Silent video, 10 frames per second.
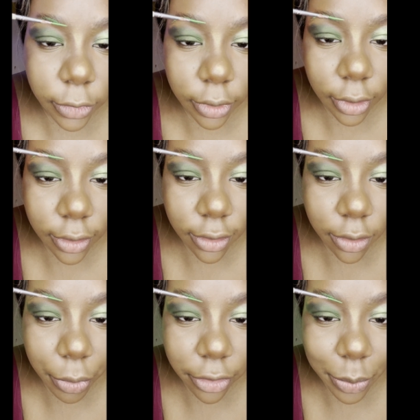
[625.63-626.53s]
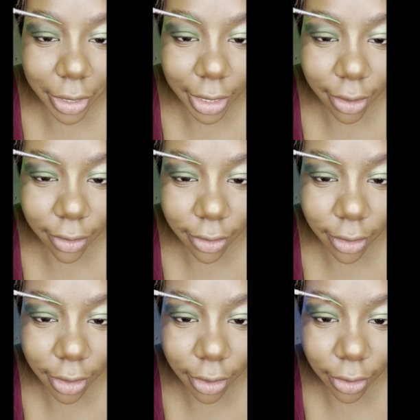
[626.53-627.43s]
This is supposed to be easier to
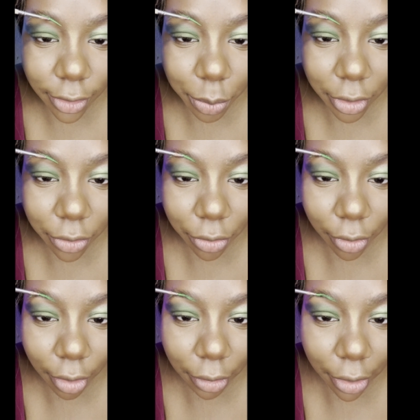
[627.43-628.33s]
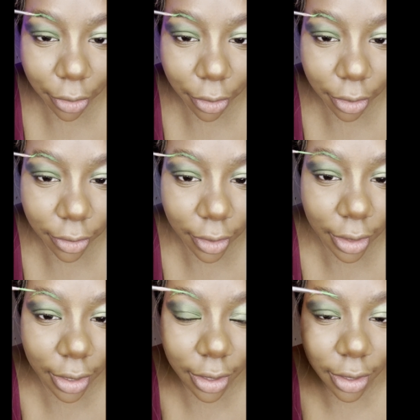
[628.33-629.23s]
use, but it's very hard.
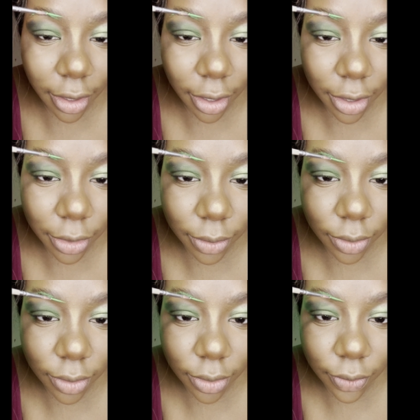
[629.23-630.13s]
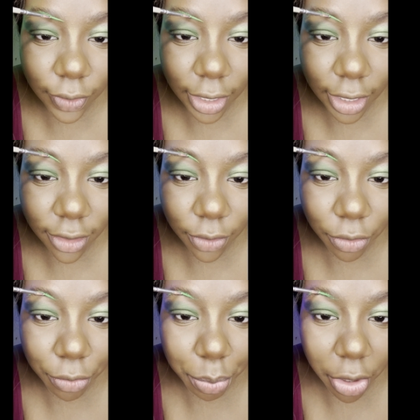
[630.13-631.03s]
I think it's
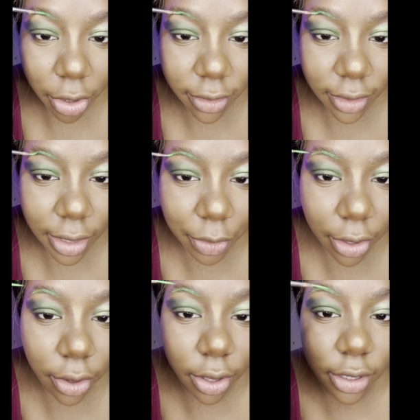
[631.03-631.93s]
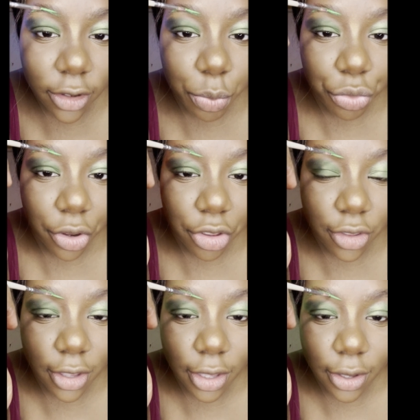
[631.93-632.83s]
personally the hardest brush
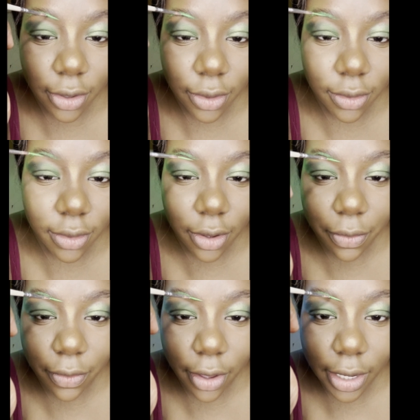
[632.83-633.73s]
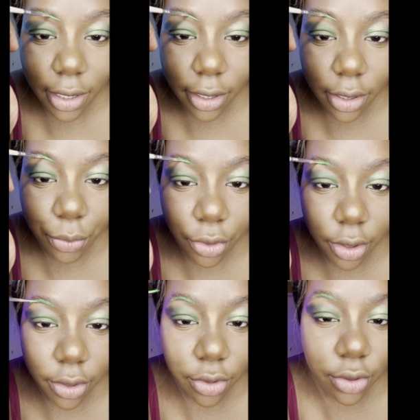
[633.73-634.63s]
to use, a fine liner
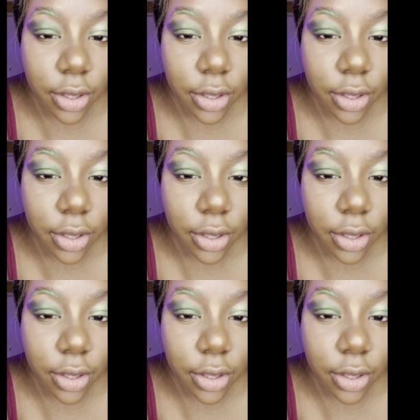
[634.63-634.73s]
brush.